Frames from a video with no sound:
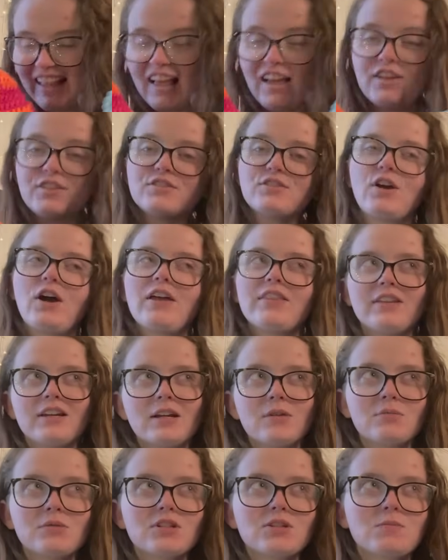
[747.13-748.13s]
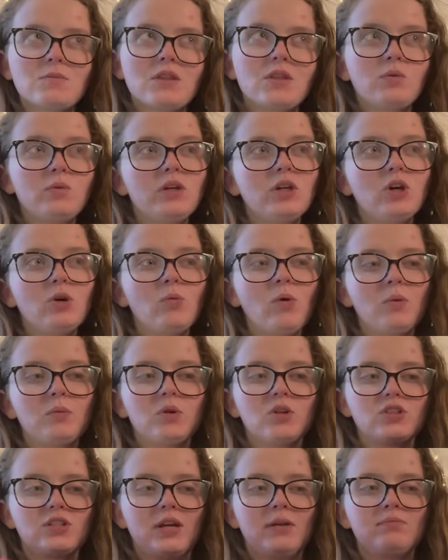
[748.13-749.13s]
So I think I'm gonna spin the wheel one
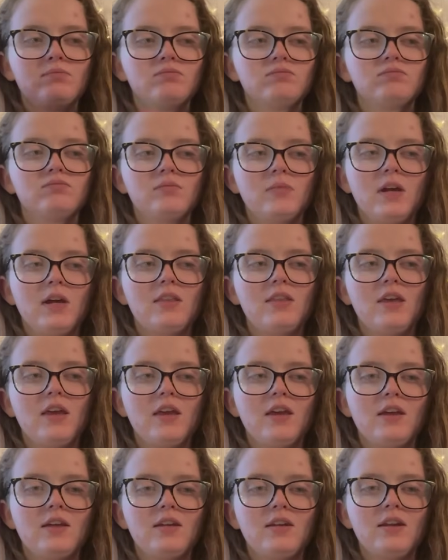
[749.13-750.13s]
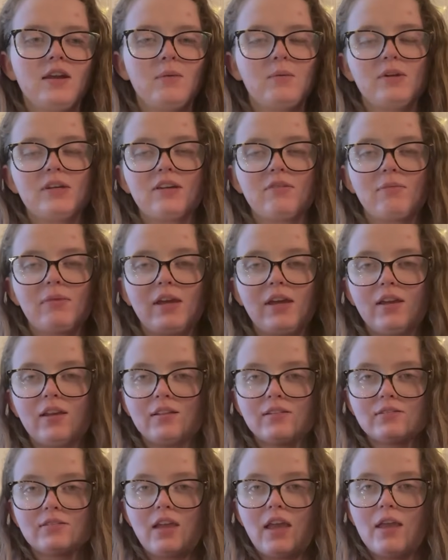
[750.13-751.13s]
more time. And then I'm gonna give my
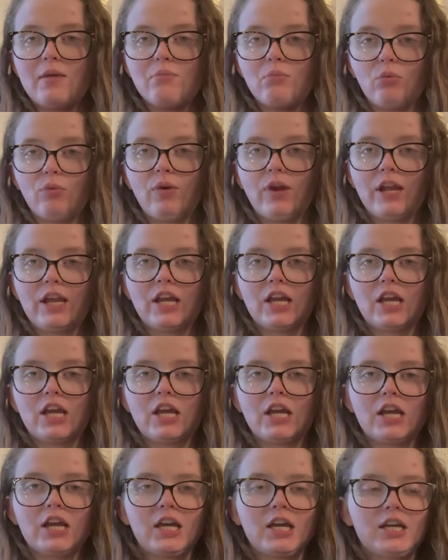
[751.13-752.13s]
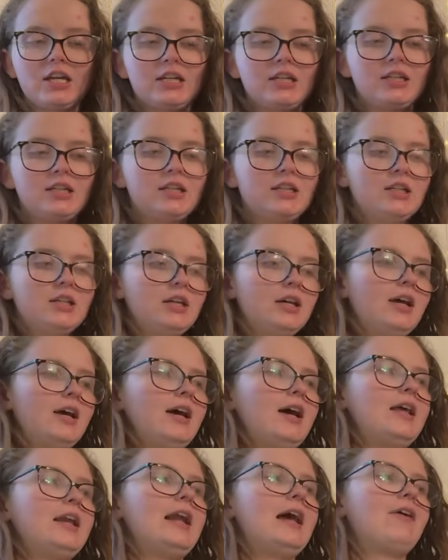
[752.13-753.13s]
hands a break.
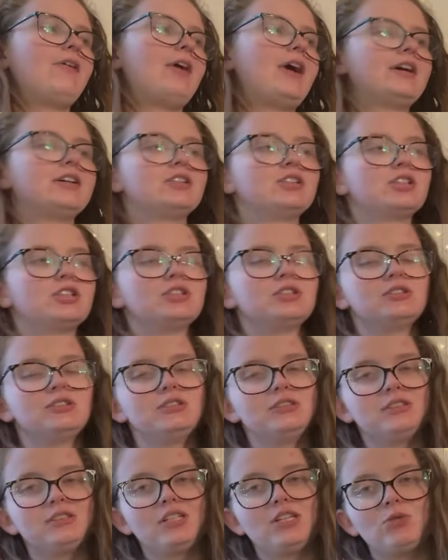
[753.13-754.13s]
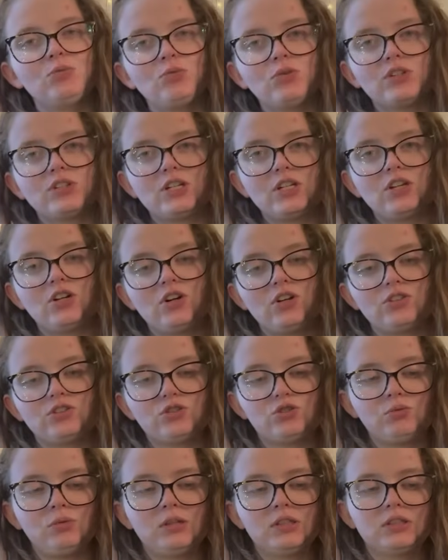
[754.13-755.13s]
Now I could keep working on the
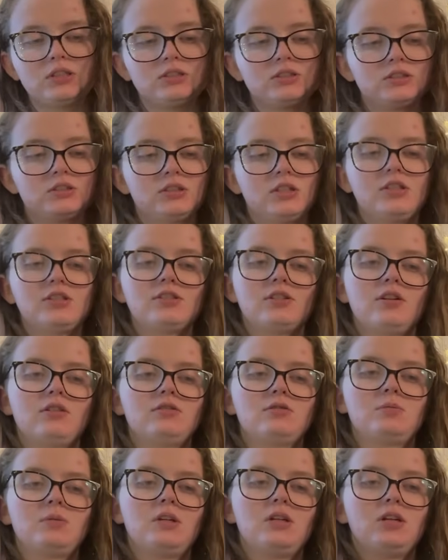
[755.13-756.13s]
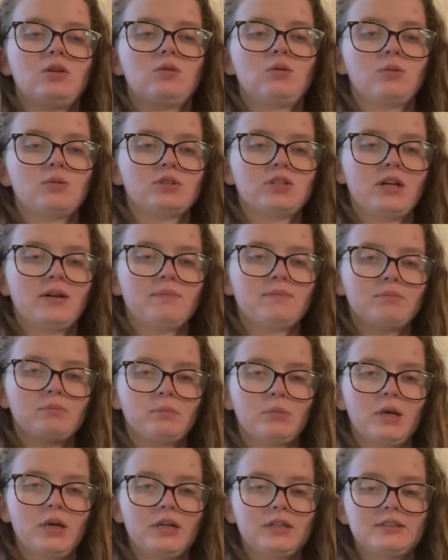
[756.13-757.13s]
sweater instead of spinning it one more time,
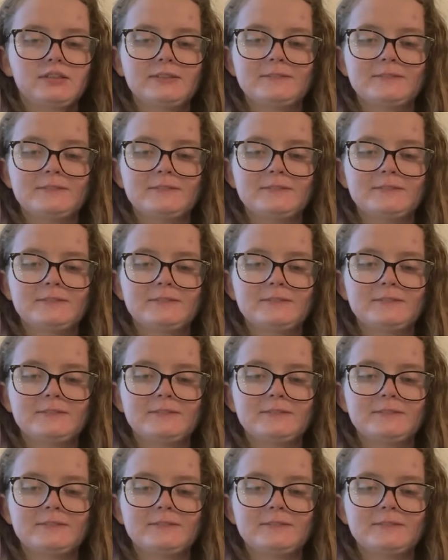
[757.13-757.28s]
but